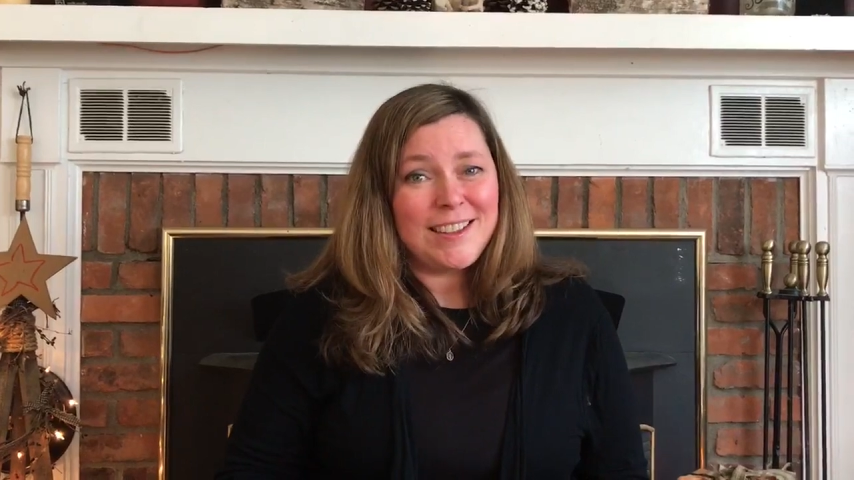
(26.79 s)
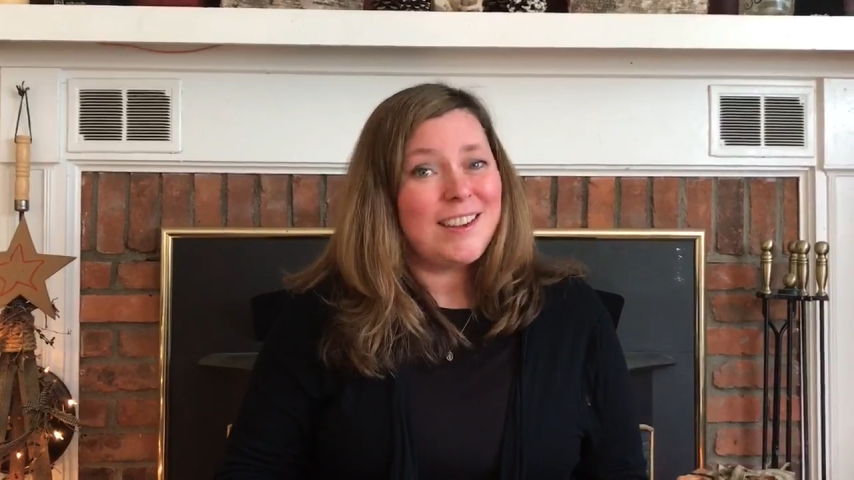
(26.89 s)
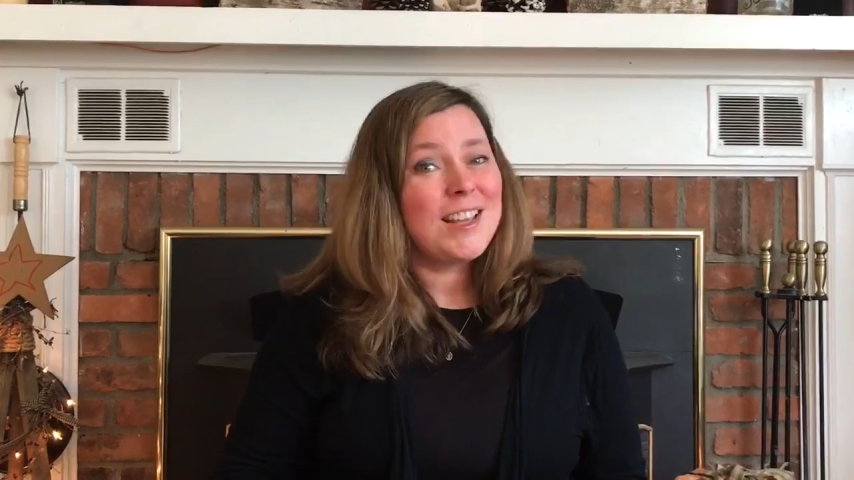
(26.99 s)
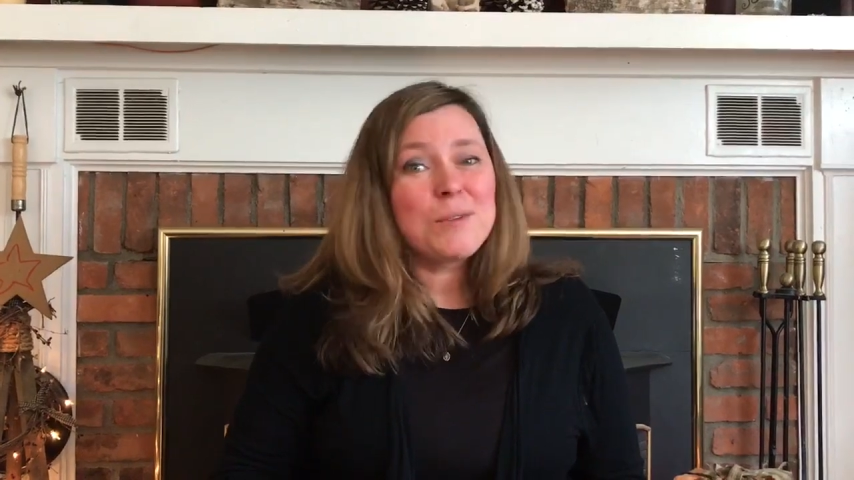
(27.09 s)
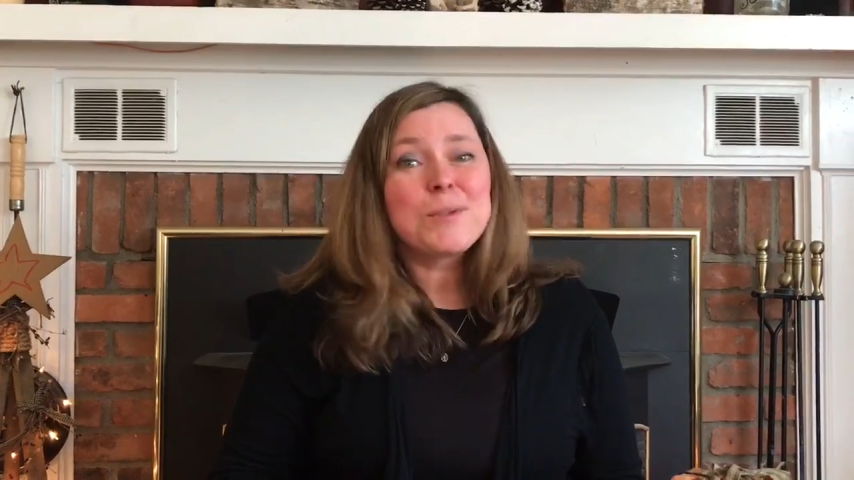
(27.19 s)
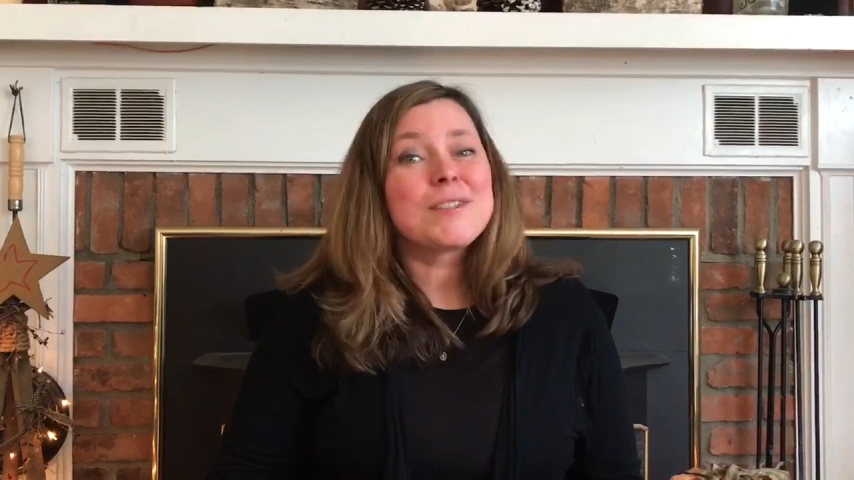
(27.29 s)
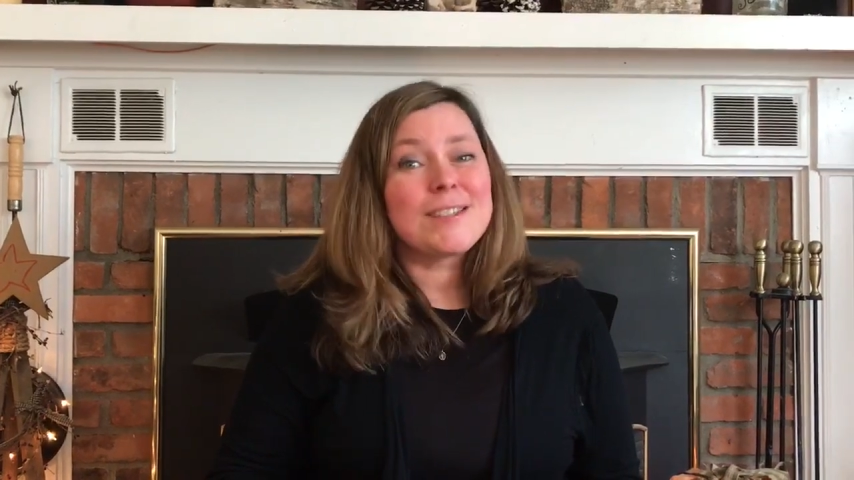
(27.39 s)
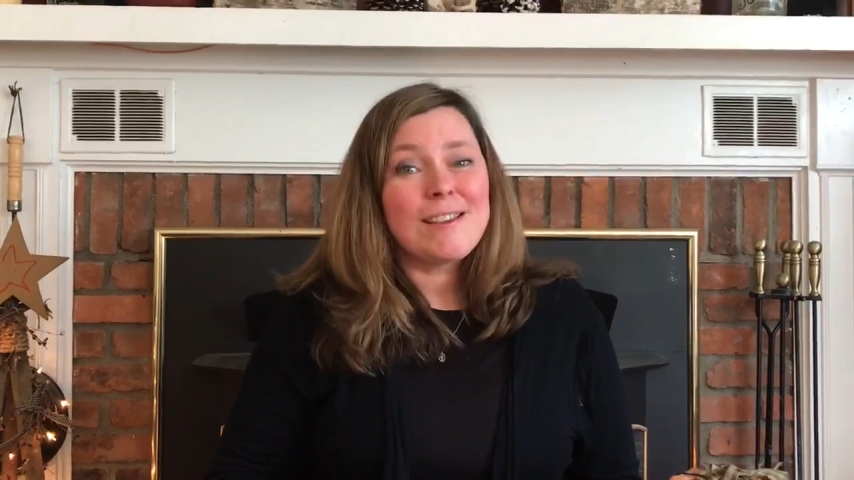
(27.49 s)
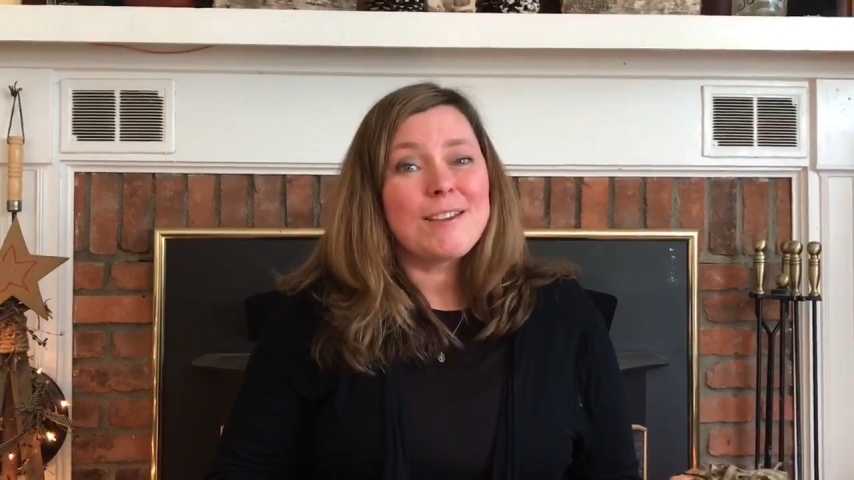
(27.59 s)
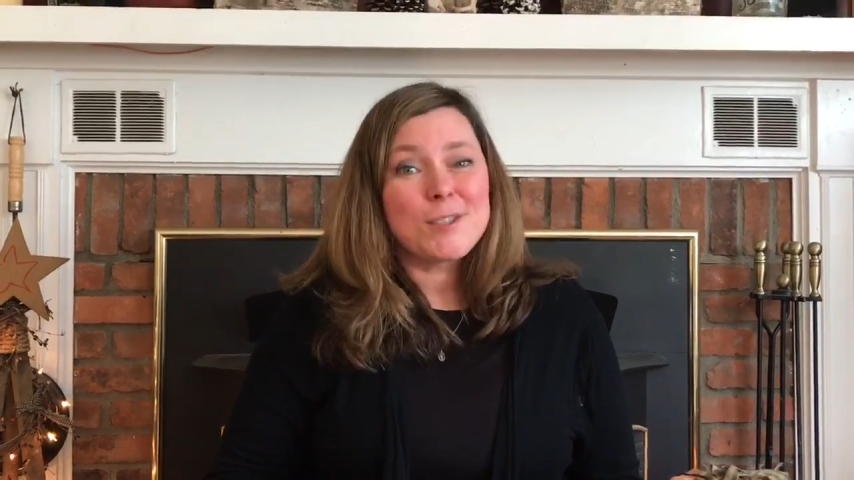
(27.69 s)
and He will
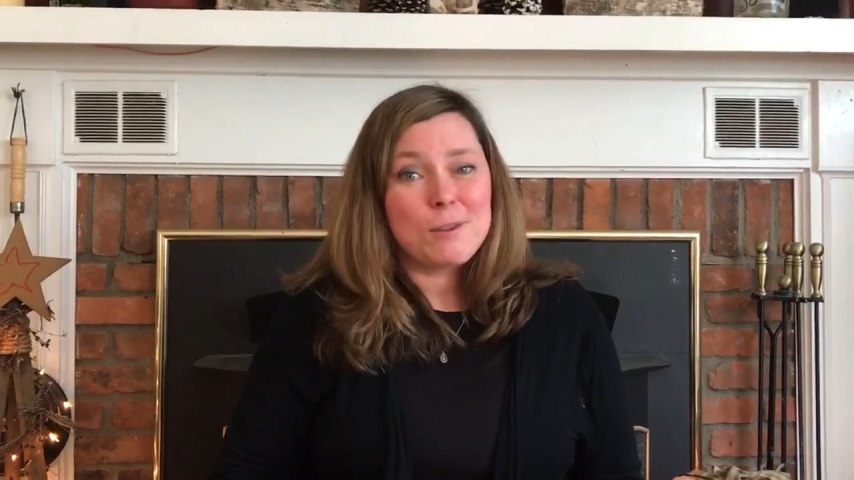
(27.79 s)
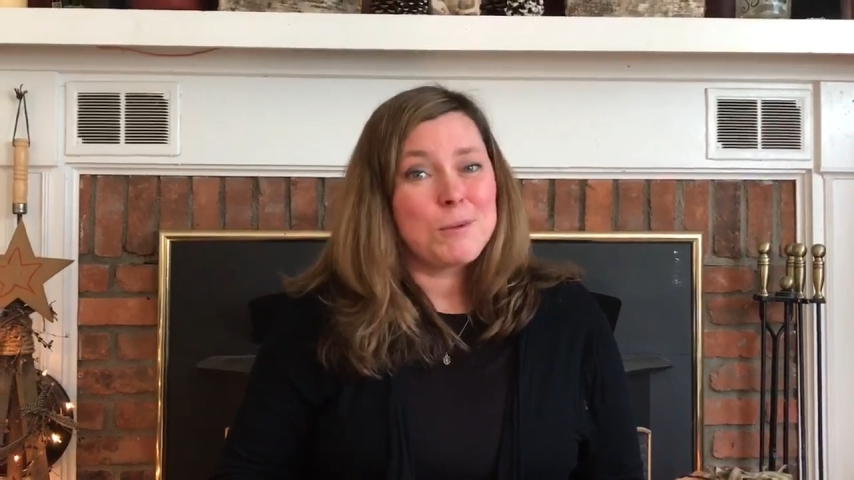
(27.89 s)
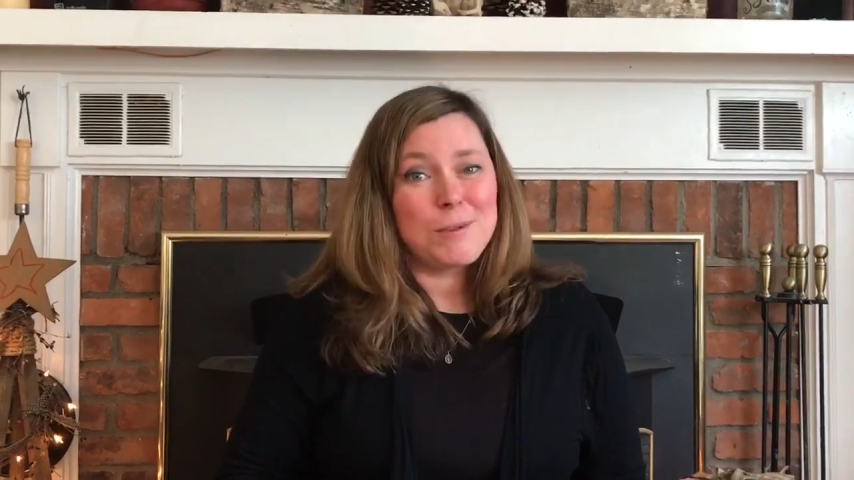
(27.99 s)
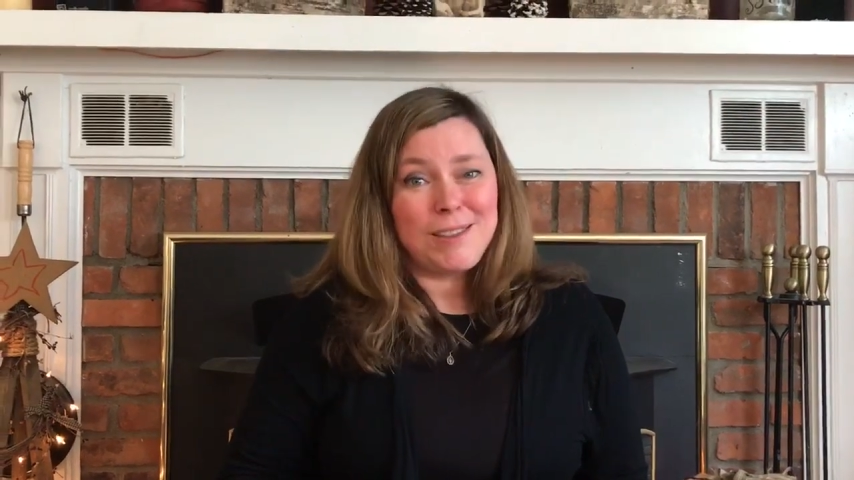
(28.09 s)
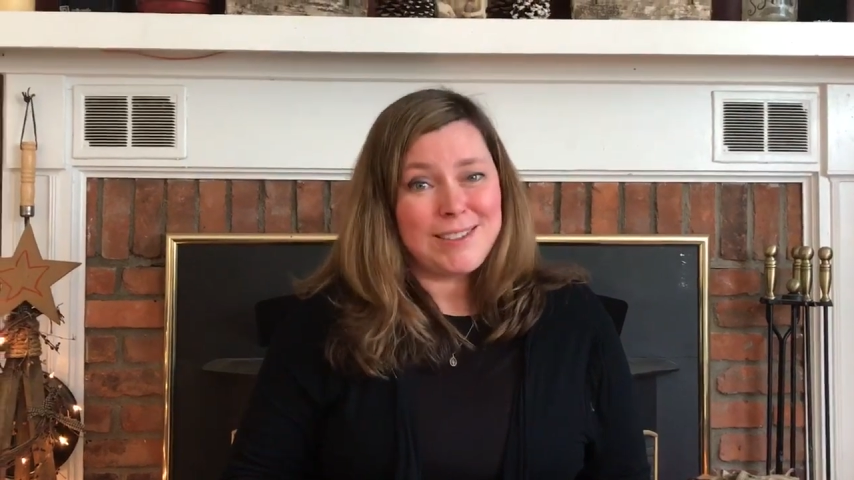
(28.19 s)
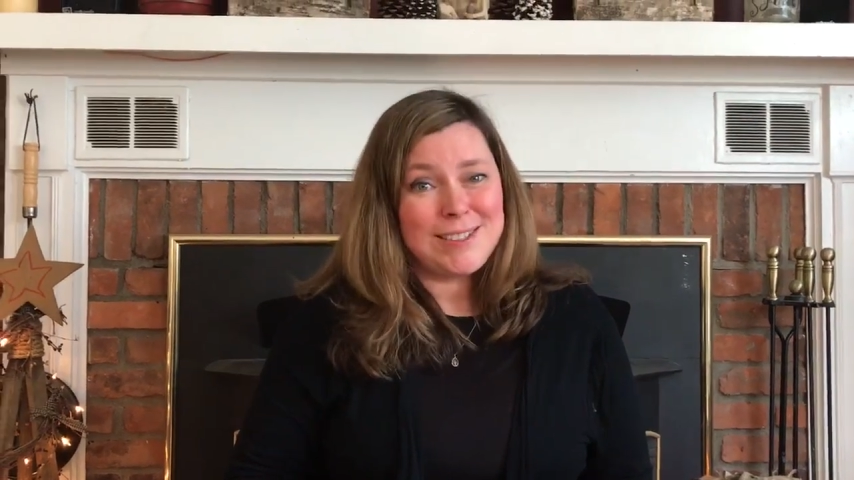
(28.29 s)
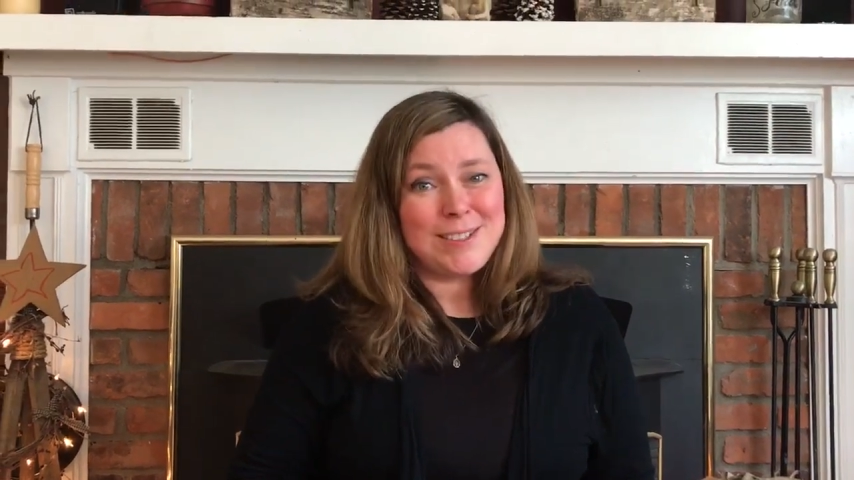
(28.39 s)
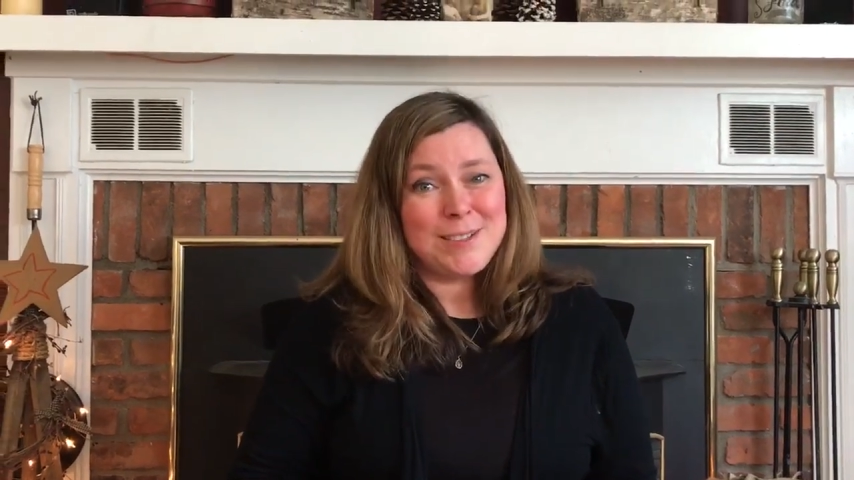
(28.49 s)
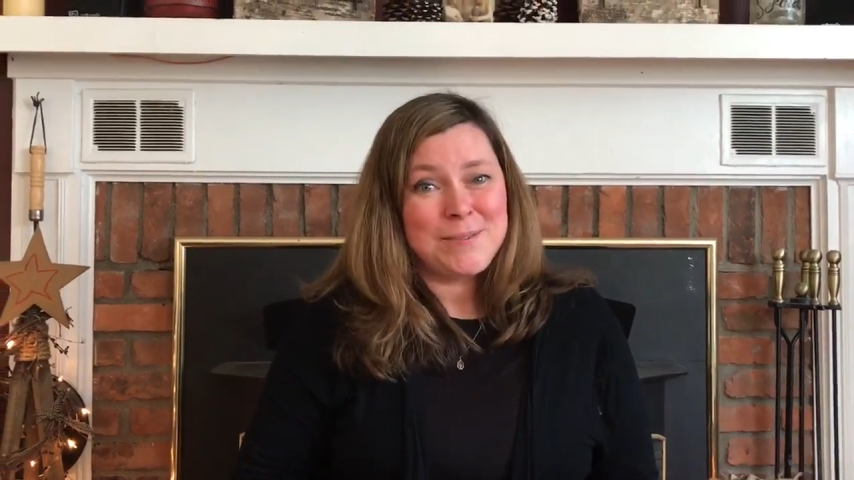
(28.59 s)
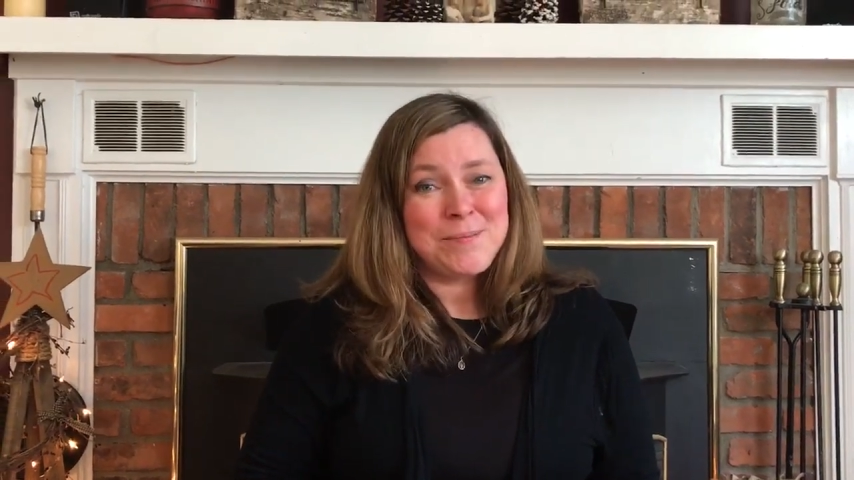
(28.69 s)
see us through this.